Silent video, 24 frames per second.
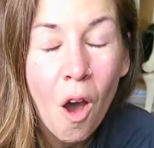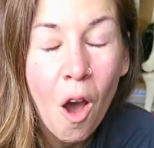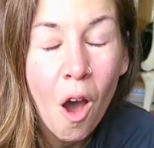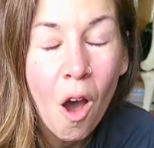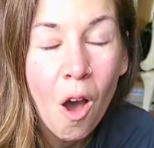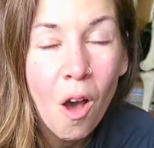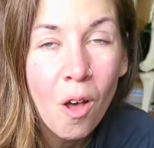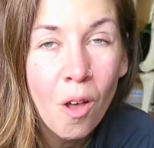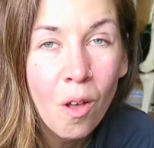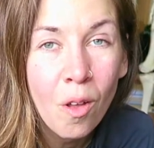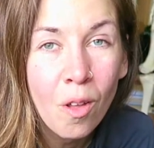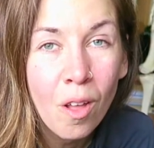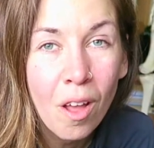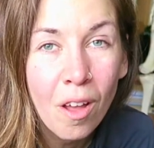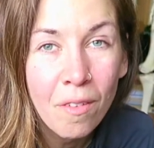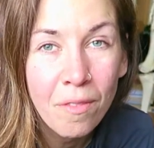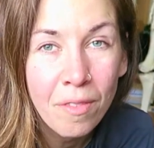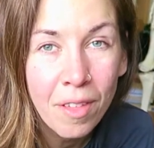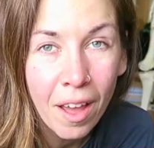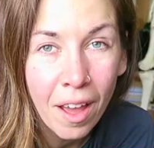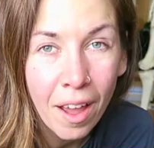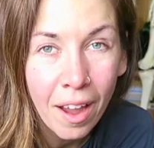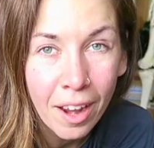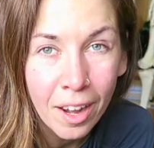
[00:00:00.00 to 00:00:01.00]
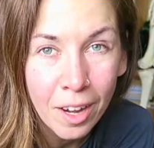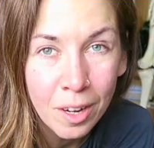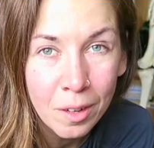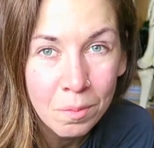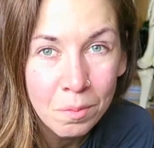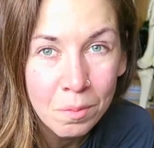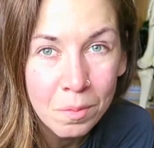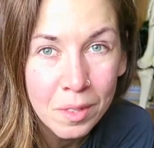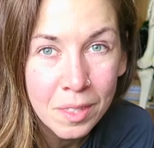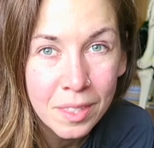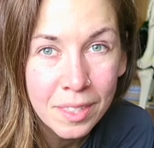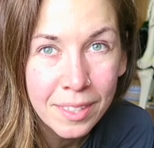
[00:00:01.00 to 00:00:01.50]
all of the
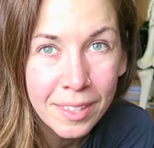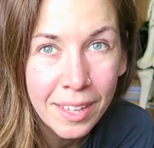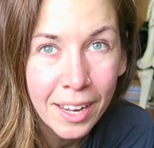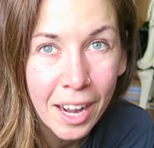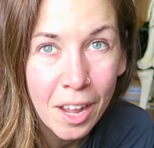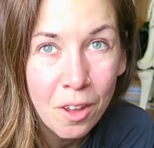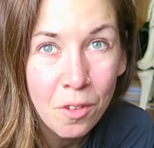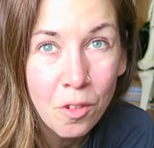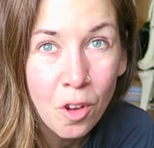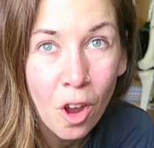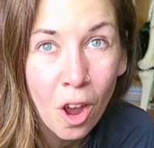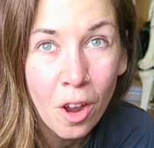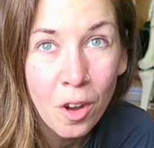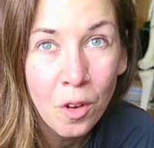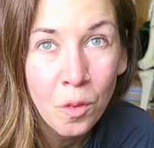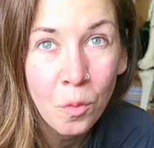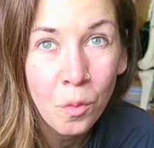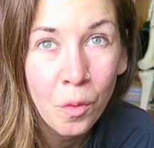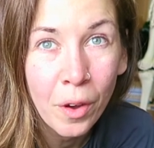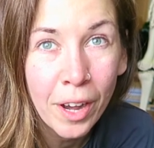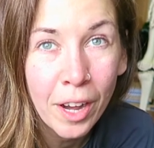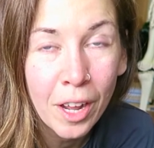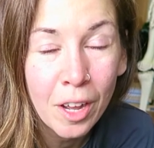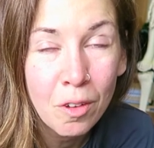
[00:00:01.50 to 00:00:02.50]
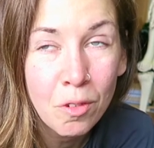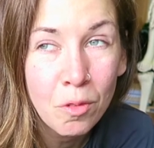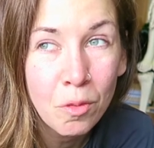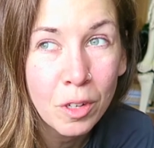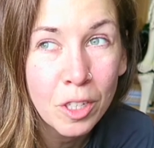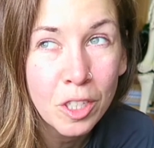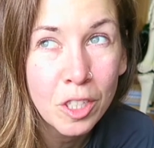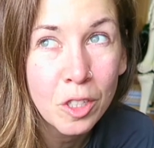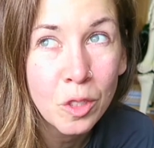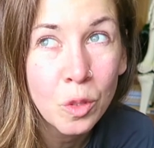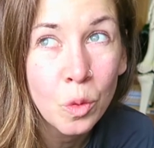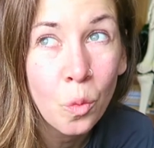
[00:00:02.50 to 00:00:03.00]
items that I've gotten rid of,
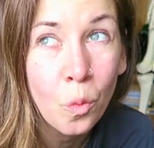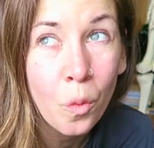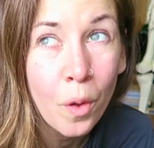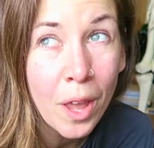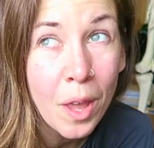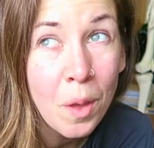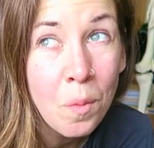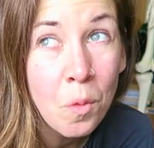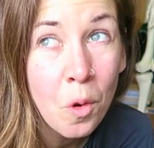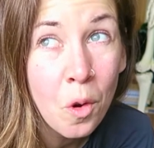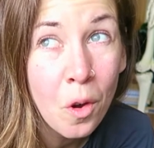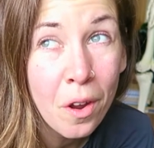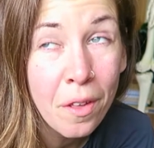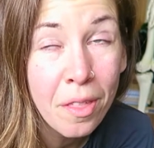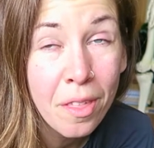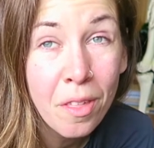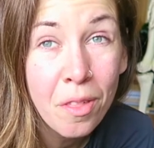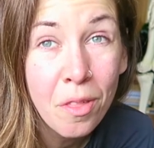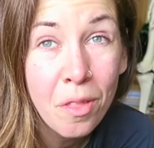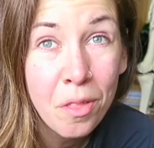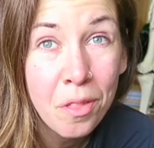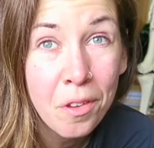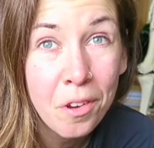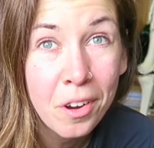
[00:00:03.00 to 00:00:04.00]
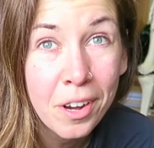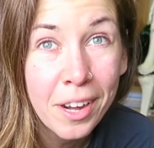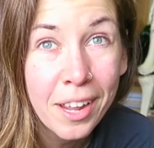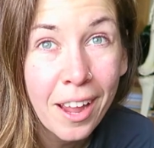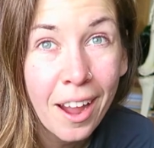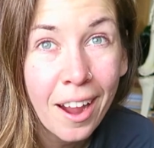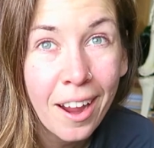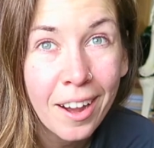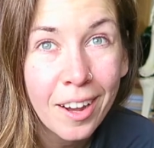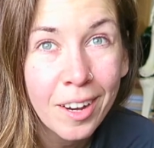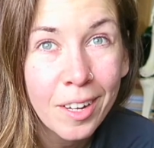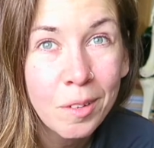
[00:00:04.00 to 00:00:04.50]
which is way more than 30
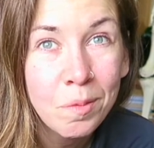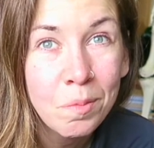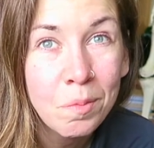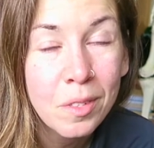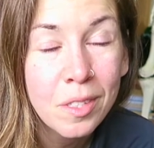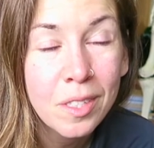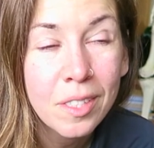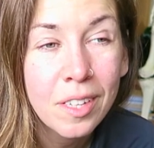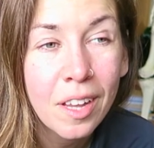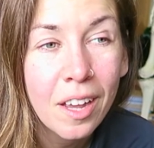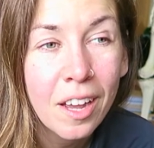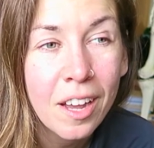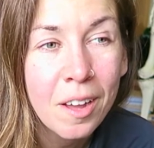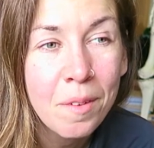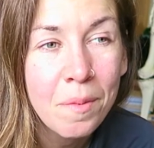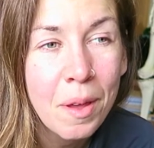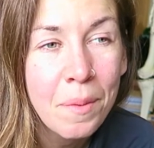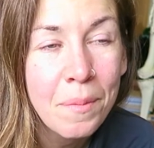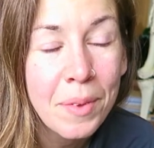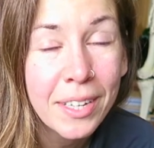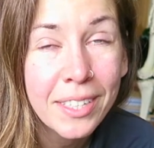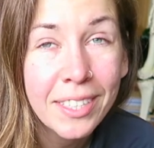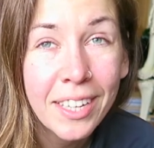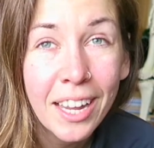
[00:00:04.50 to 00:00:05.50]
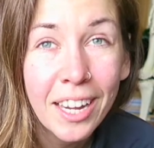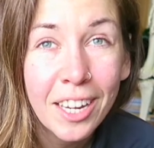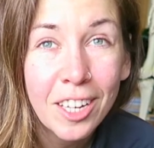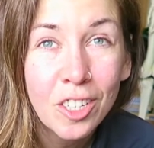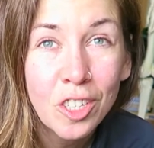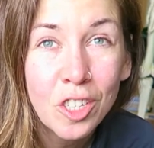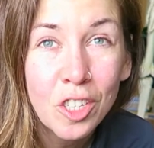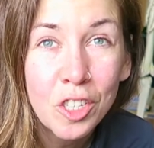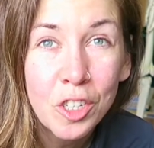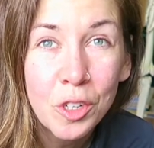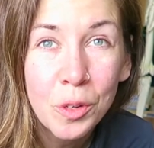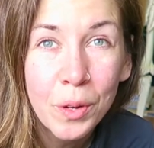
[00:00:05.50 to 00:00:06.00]
items. I'm
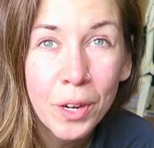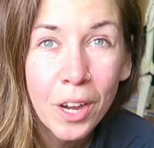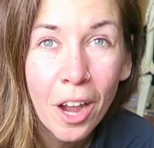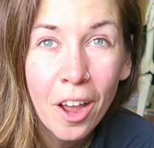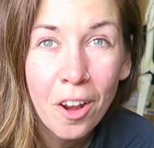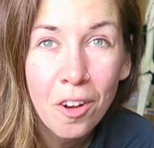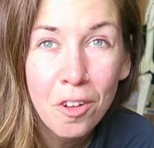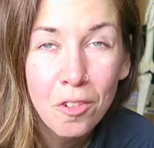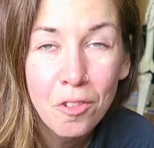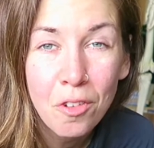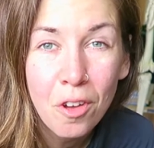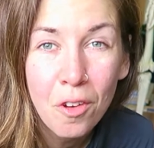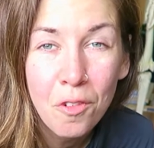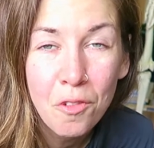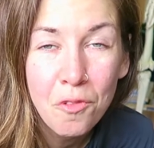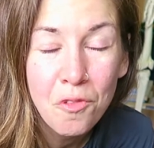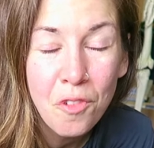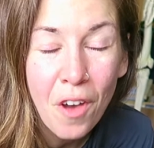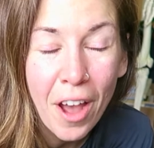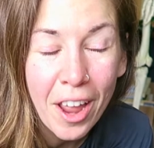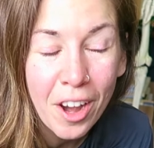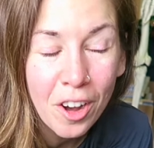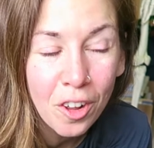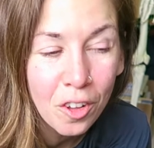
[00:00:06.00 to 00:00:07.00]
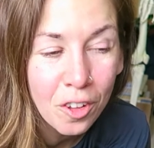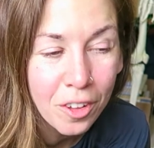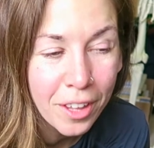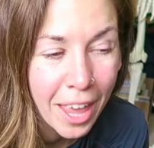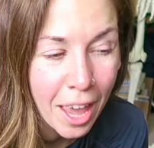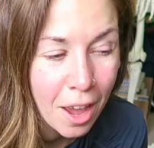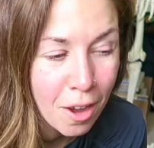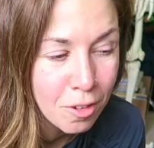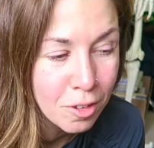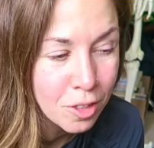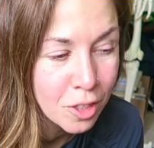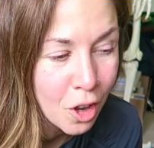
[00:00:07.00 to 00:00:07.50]
excited to do a kind of final
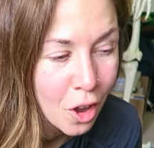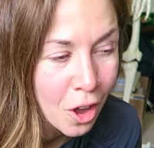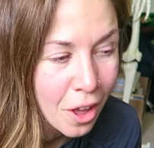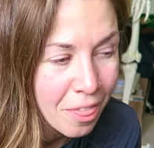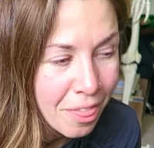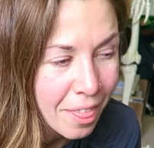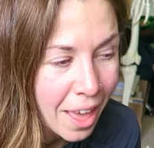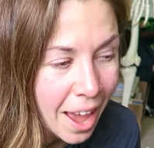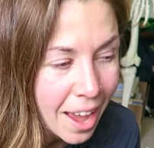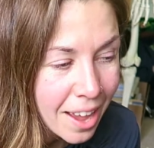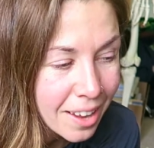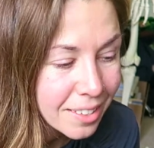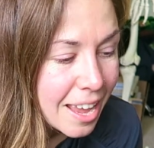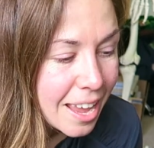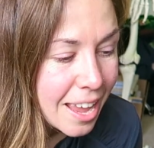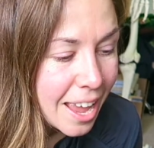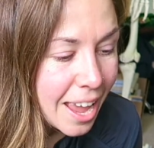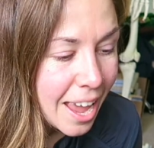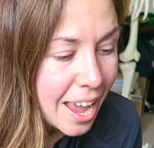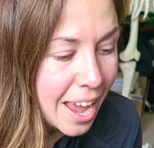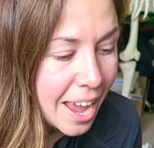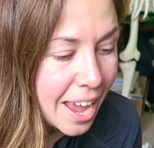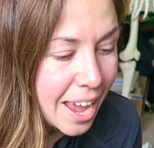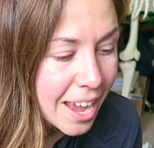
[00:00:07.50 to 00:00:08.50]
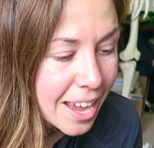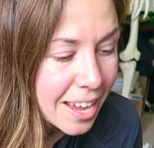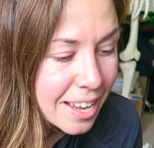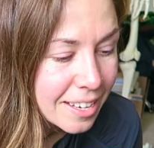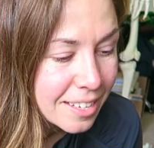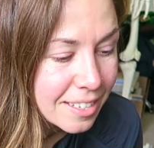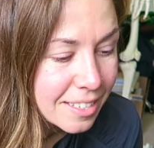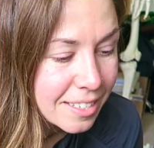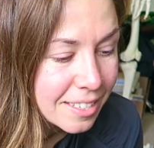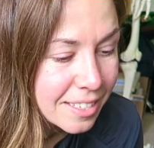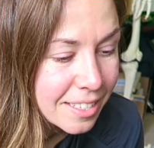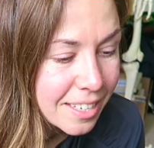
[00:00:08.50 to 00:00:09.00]
count on that.
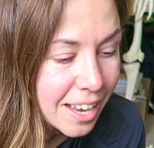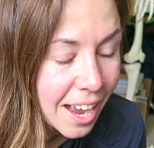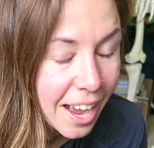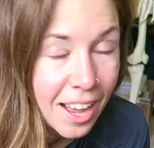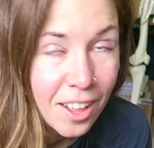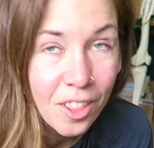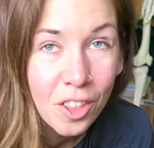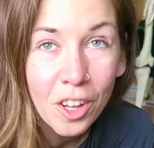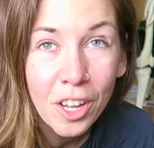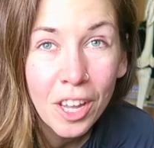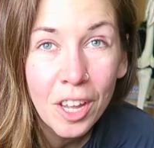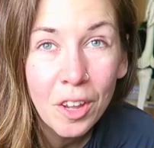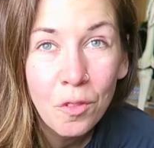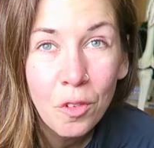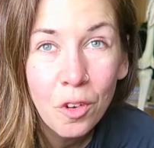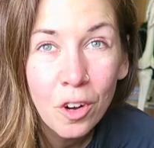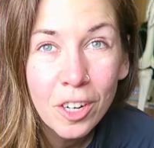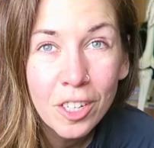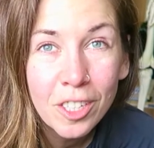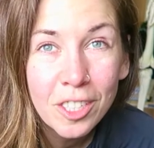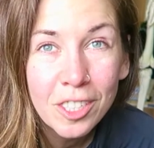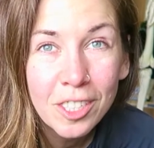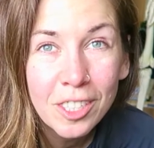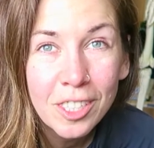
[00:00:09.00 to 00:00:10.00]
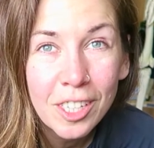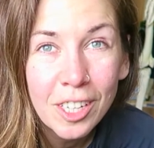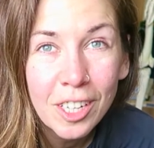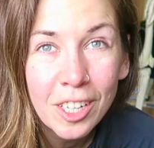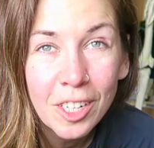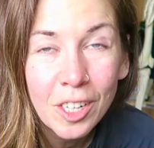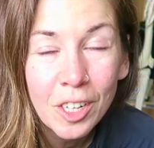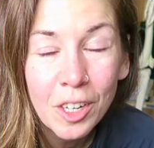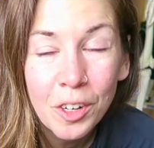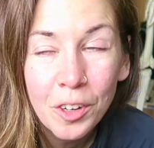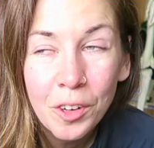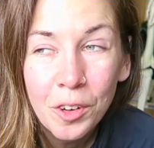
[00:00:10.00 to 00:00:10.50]
And looking forward to
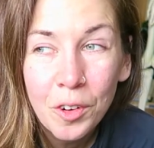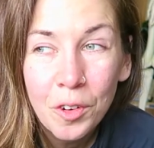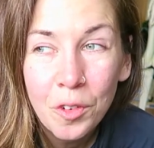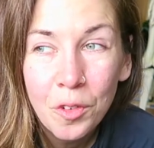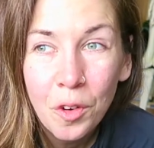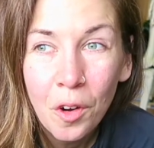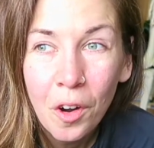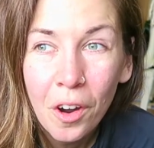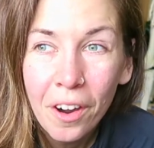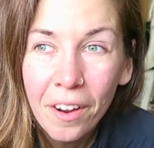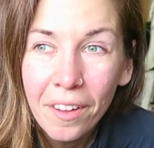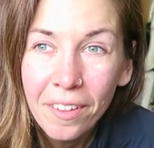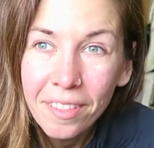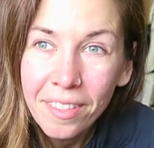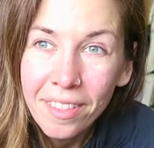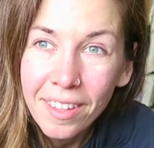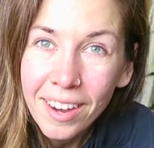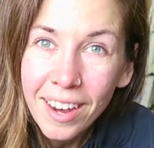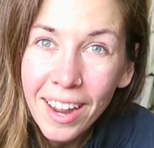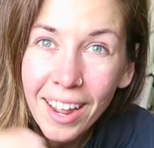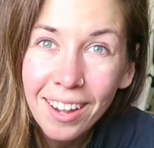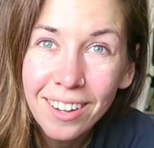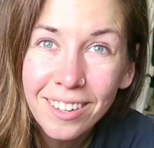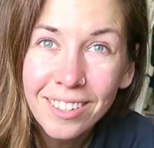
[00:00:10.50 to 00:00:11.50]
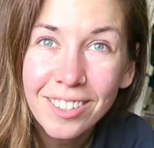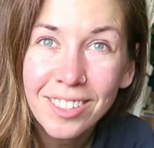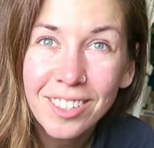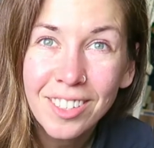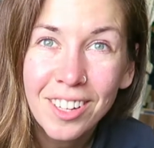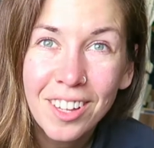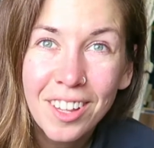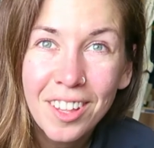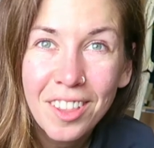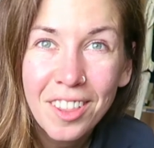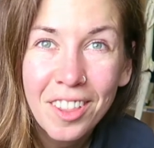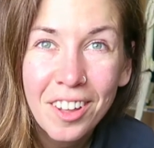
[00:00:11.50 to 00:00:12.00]
seeing you for the
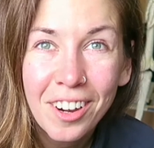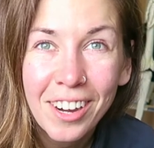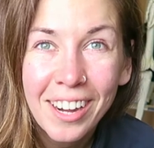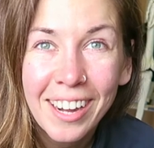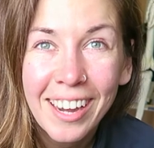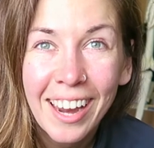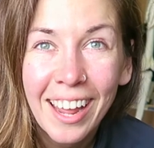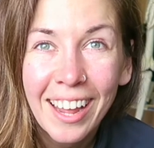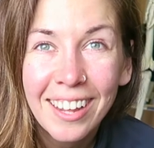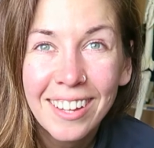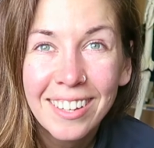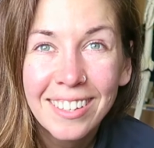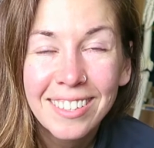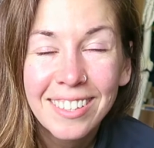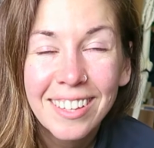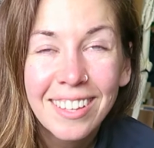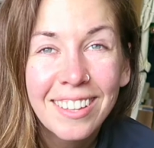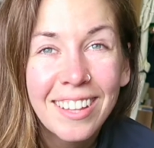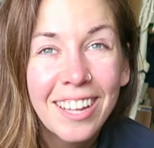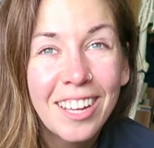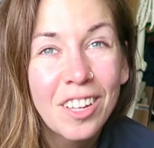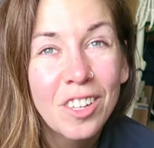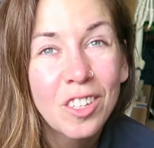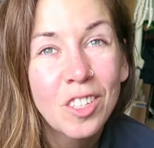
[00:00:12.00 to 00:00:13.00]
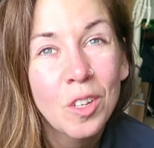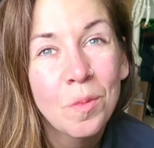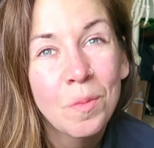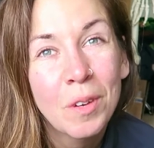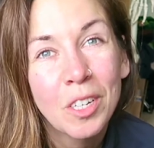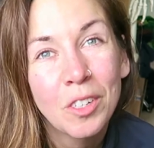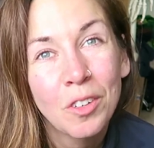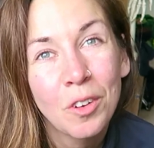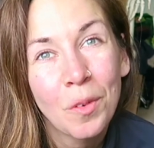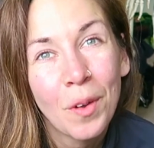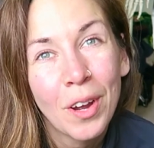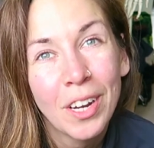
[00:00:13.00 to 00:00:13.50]
next 30 days. Thank you so
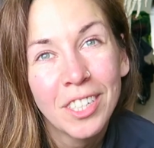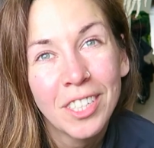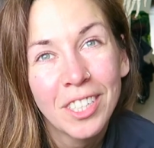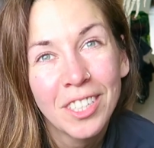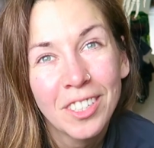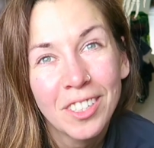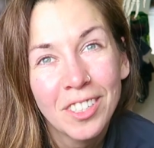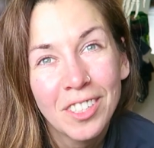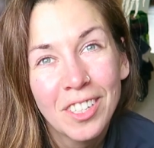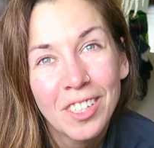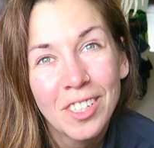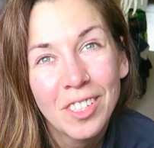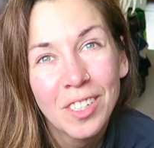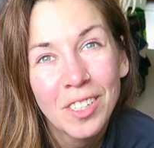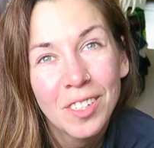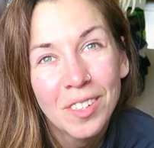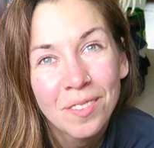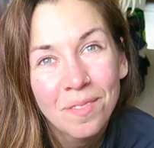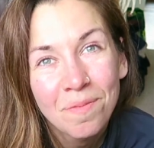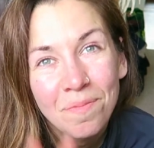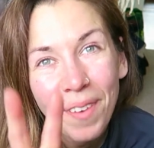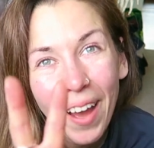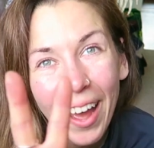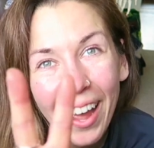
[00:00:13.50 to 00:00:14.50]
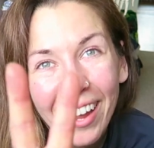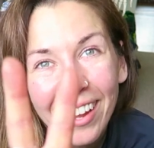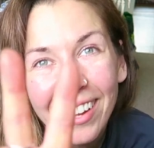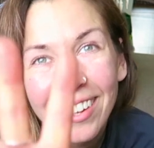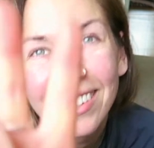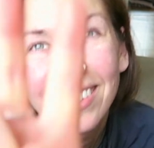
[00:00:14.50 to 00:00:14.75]
much for watching. I'll see you soon. Bye.